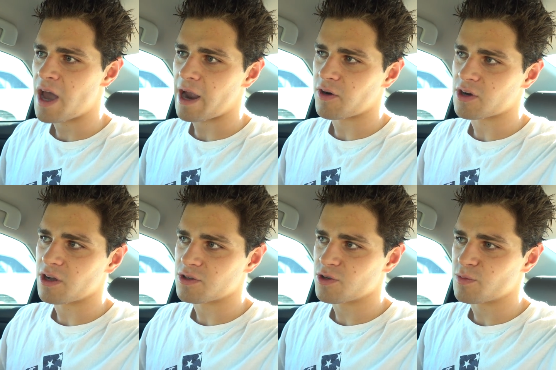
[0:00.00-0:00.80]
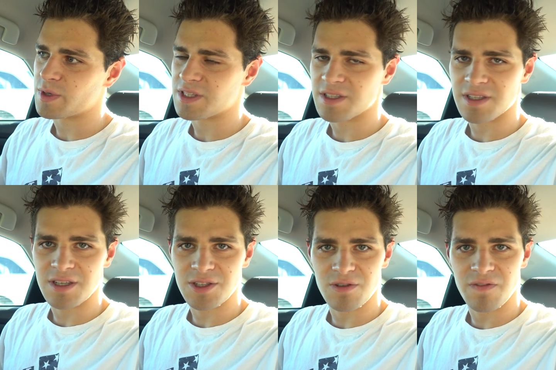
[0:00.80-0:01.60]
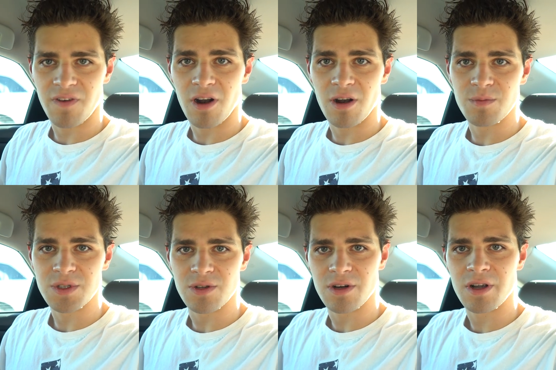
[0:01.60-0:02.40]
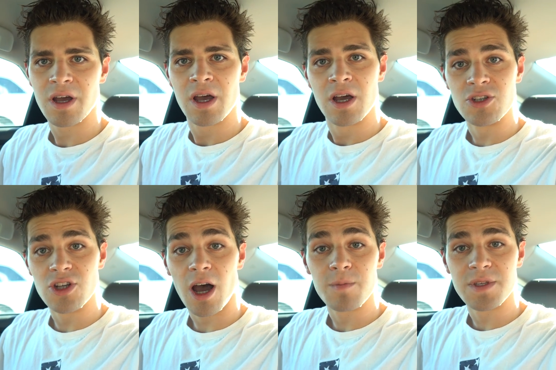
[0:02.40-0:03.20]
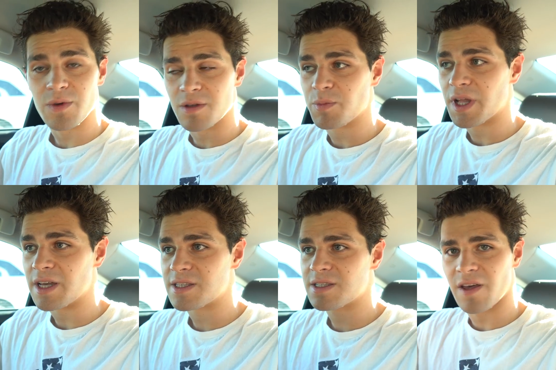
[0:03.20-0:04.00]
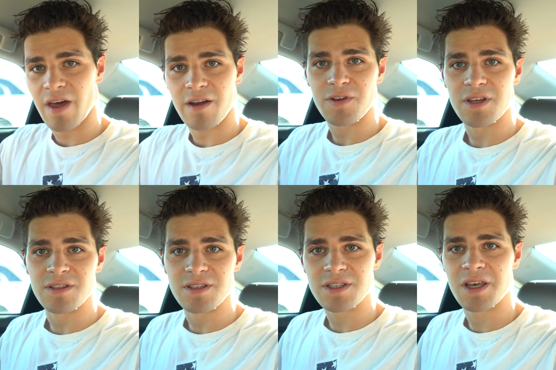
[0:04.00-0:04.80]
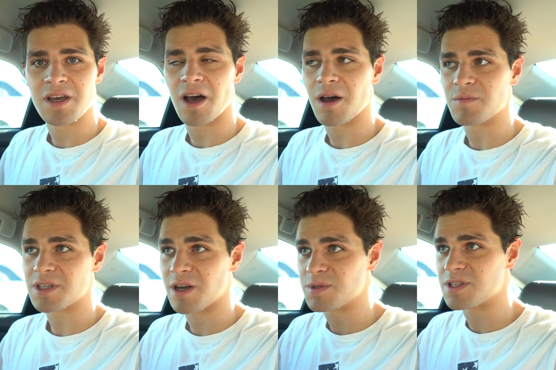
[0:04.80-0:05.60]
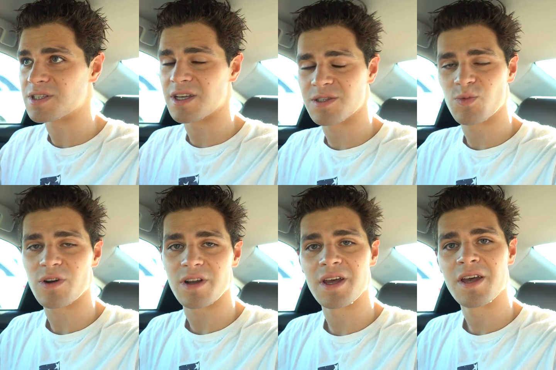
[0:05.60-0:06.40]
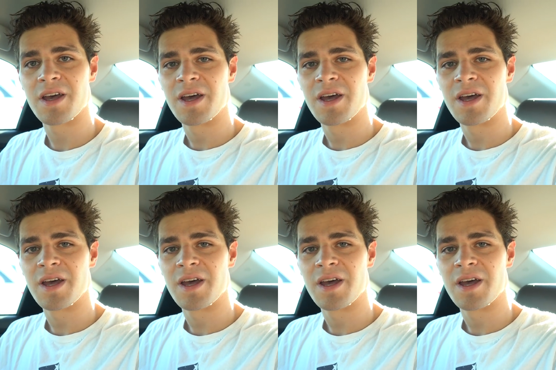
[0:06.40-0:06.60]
agricultural businesses or farms or jobs that we can place South Africans to come into the States and work.